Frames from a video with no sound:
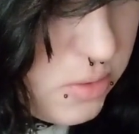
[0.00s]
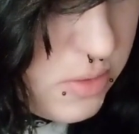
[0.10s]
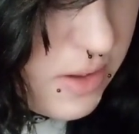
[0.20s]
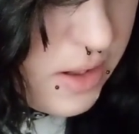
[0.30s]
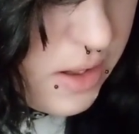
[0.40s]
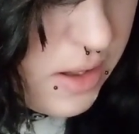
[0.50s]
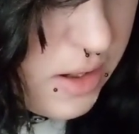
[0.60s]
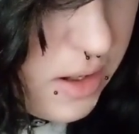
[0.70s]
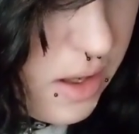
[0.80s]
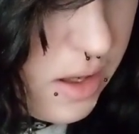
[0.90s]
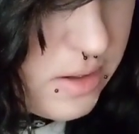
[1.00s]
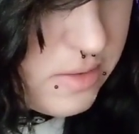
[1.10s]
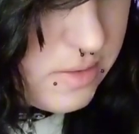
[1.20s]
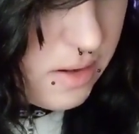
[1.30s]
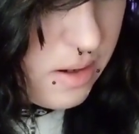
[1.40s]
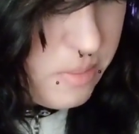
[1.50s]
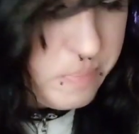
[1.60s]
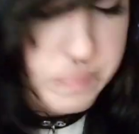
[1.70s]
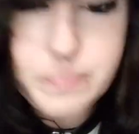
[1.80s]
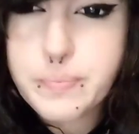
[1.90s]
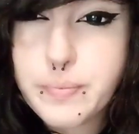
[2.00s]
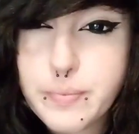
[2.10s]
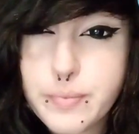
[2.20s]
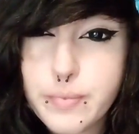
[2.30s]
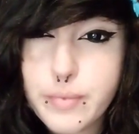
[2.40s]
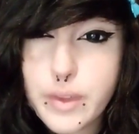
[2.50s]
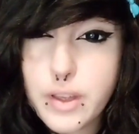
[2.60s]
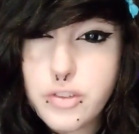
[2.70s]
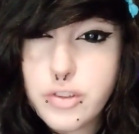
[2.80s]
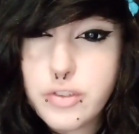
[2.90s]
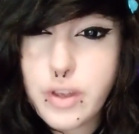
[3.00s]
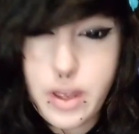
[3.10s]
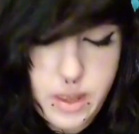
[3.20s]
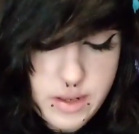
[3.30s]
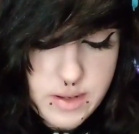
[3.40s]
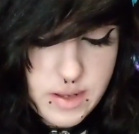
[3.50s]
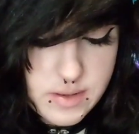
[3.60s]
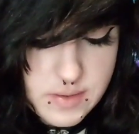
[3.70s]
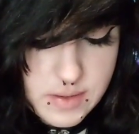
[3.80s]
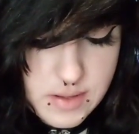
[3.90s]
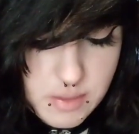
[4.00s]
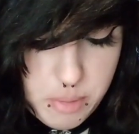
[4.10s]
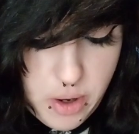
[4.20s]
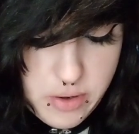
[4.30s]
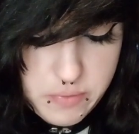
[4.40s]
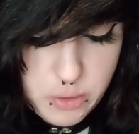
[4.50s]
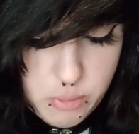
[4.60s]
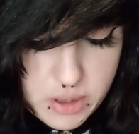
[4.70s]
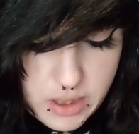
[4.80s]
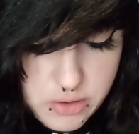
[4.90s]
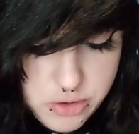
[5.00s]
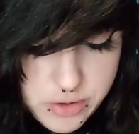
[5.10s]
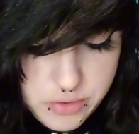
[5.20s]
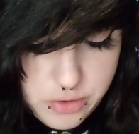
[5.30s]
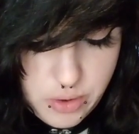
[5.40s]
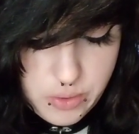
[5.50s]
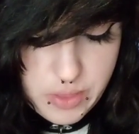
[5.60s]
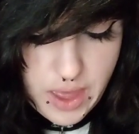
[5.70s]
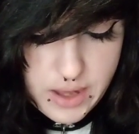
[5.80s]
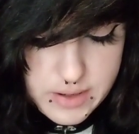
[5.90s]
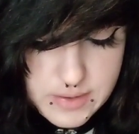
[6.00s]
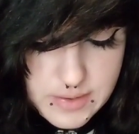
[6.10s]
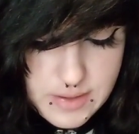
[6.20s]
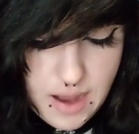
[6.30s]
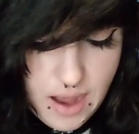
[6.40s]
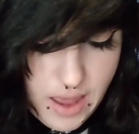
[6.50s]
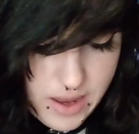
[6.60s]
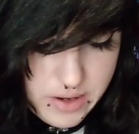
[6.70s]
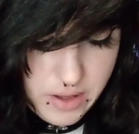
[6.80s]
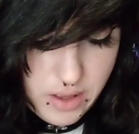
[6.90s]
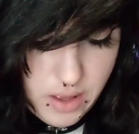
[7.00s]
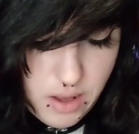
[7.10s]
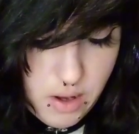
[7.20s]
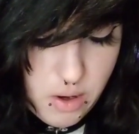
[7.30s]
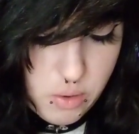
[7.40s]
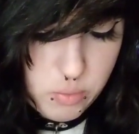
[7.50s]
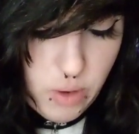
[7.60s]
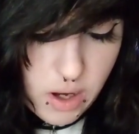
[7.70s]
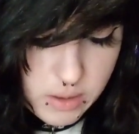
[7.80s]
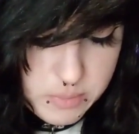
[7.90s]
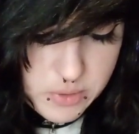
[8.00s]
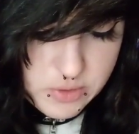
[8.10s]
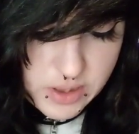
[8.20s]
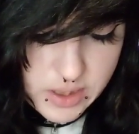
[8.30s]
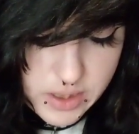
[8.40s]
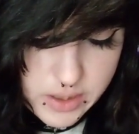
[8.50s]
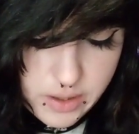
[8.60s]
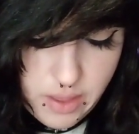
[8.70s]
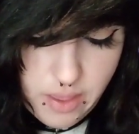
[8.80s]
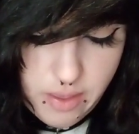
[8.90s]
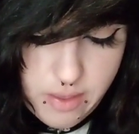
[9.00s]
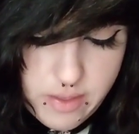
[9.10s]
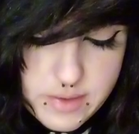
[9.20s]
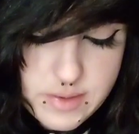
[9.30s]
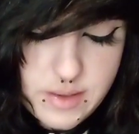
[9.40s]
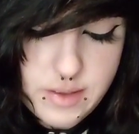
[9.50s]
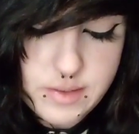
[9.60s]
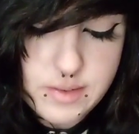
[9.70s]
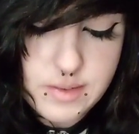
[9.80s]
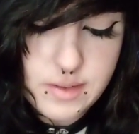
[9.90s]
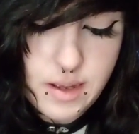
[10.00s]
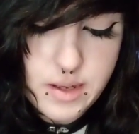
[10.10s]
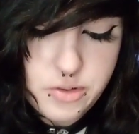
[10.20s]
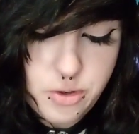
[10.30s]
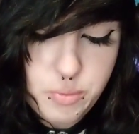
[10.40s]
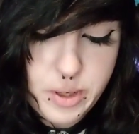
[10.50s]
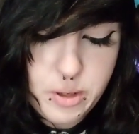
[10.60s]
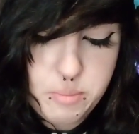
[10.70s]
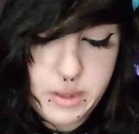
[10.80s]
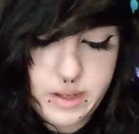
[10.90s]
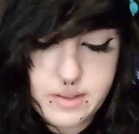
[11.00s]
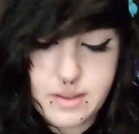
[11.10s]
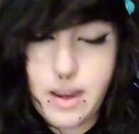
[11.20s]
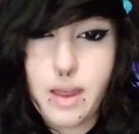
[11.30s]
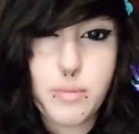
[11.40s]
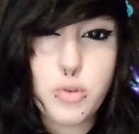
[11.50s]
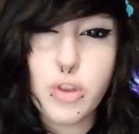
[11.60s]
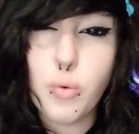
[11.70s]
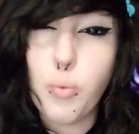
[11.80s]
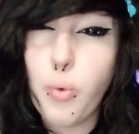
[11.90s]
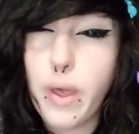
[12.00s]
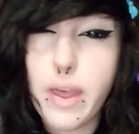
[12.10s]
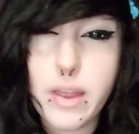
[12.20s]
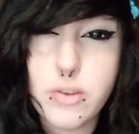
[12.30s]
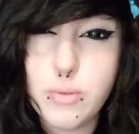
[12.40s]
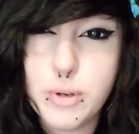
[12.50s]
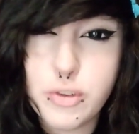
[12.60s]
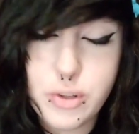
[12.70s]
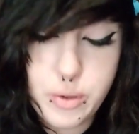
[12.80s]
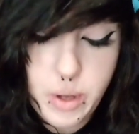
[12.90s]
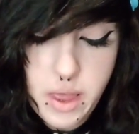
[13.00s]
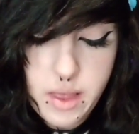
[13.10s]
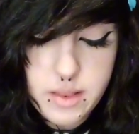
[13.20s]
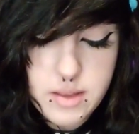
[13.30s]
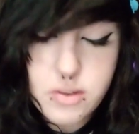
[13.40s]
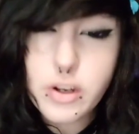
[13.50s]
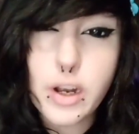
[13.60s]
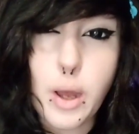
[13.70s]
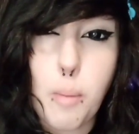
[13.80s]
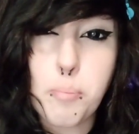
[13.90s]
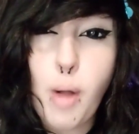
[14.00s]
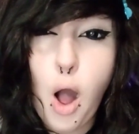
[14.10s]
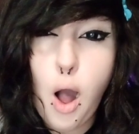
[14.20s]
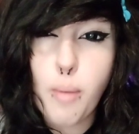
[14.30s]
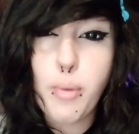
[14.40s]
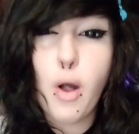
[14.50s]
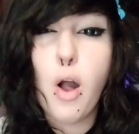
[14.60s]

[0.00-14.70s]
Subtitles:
who did it, and it's just it's a part of human nature. So that aside, rock music is in such a weird place today. I'm using way too much glue. These are gonna pop